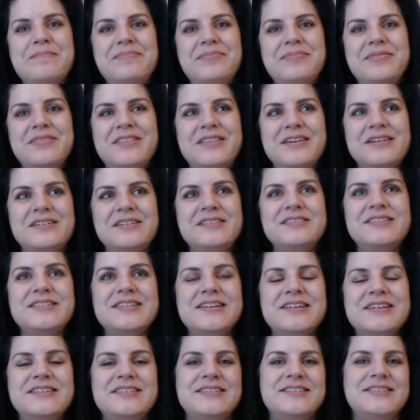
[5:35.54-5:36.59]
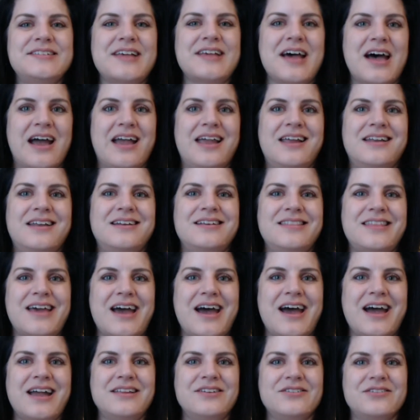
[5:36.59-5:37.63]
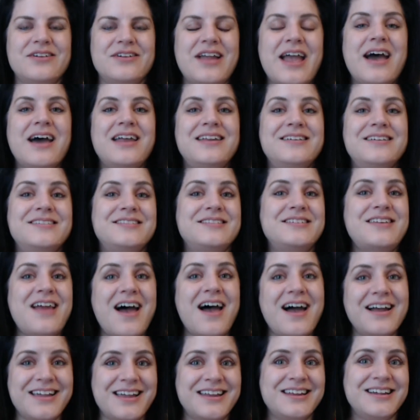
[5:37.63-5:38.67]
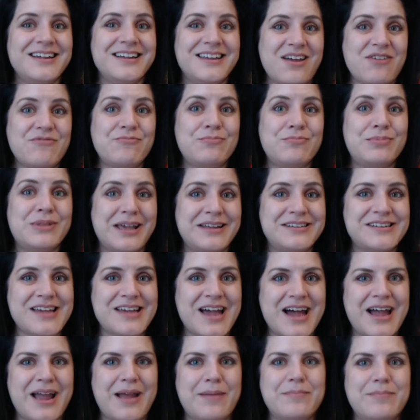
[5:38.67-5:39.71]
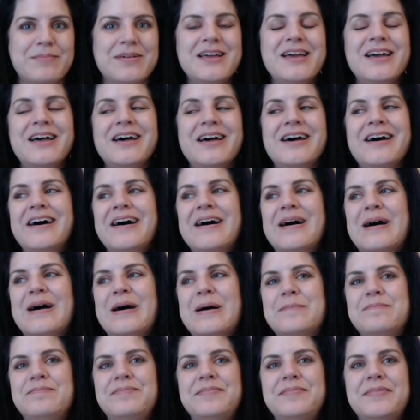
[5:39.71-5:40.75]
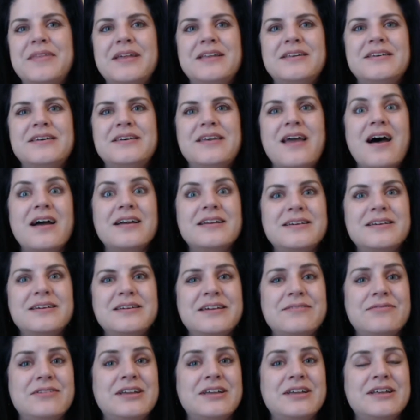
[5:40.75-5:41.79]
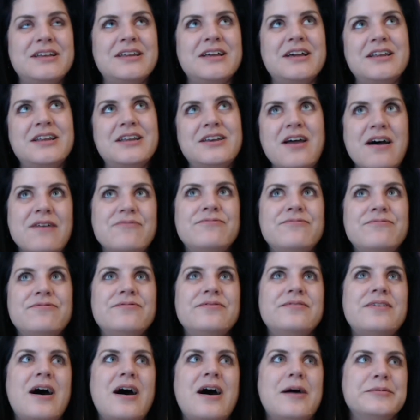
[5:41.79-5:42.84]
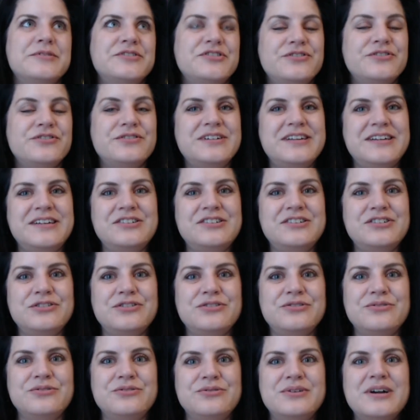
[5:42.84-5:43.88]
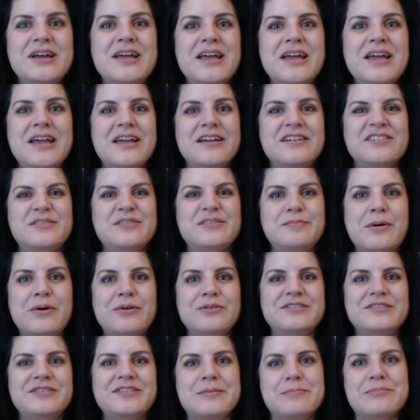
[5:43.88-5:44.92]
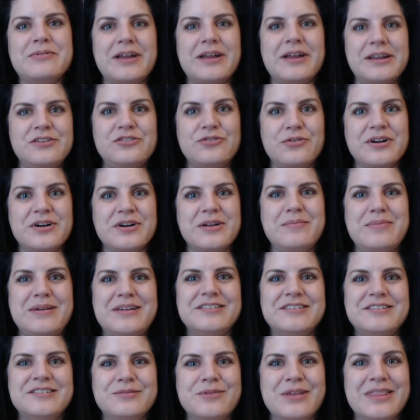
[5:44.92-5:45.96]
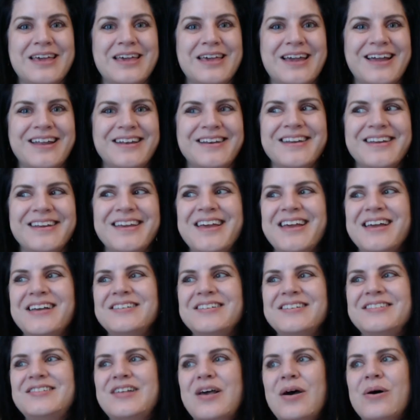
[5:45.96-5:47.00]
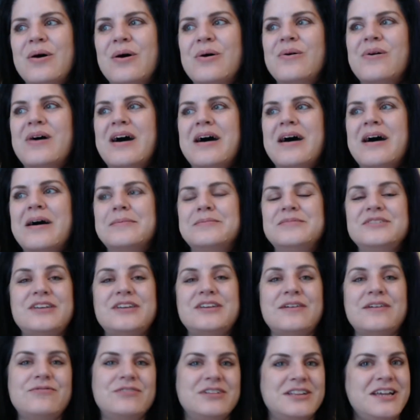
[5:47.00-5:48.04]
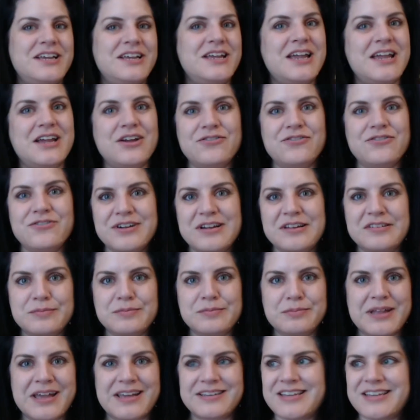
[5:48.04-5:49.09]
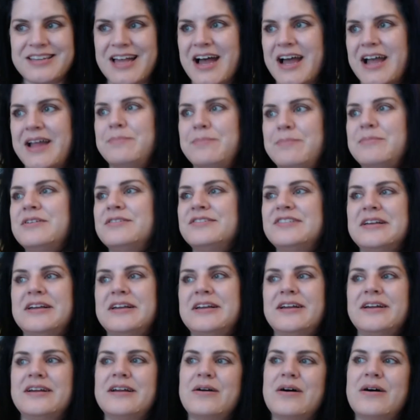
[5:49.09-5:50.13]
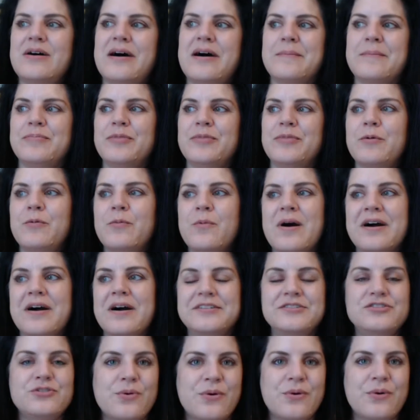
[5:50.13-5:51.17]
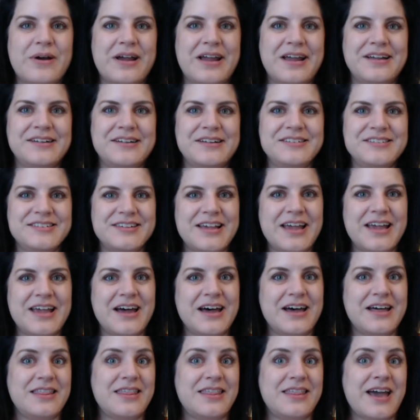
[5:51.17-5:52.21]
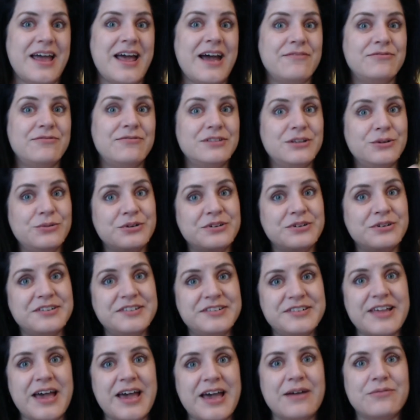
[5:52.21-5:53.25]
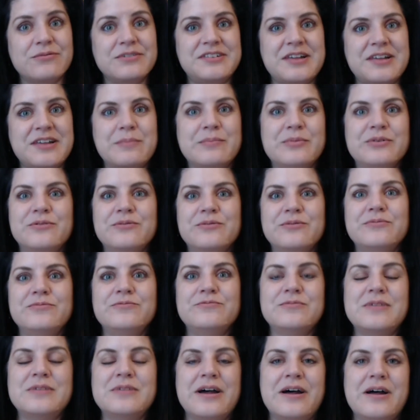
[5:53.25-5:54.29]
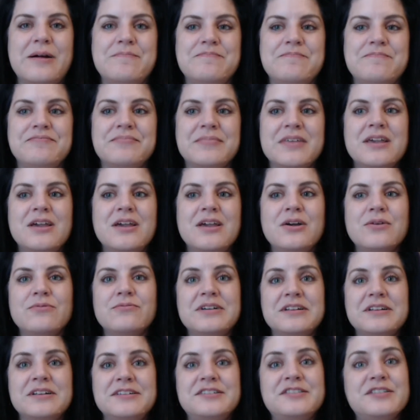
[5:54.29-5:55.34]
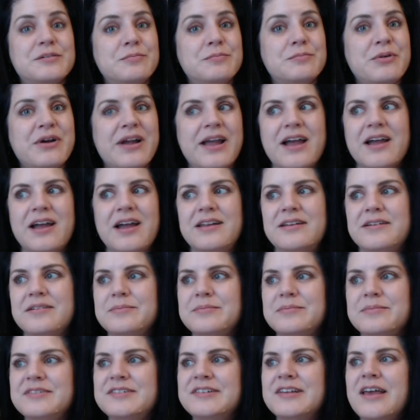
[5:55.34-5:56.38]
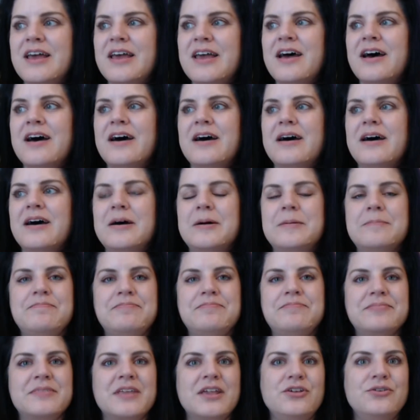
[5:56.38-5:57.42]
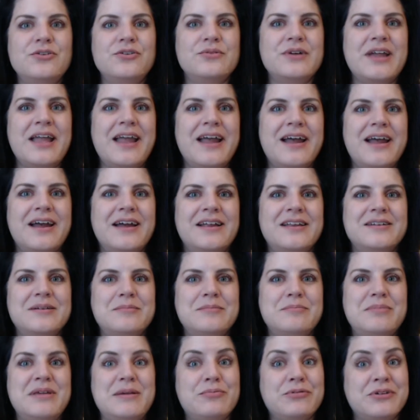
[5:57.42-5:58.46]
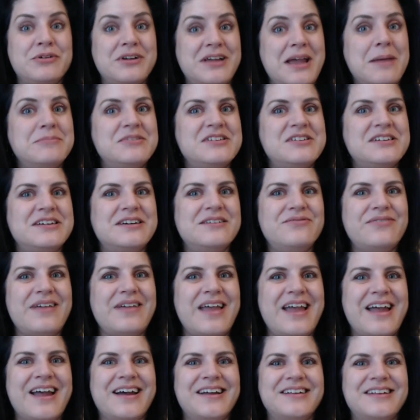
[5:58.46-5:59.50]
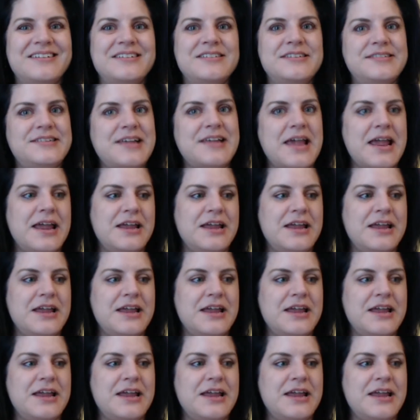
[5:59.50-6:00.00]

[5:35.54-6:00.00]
this is a sign that your cat is not getting enough playtime, not given enough opportunity to expose the predatory beast within. So definitely increase playtime using wand toys that have lures that resemble realistic prey items. You can be preemptive and say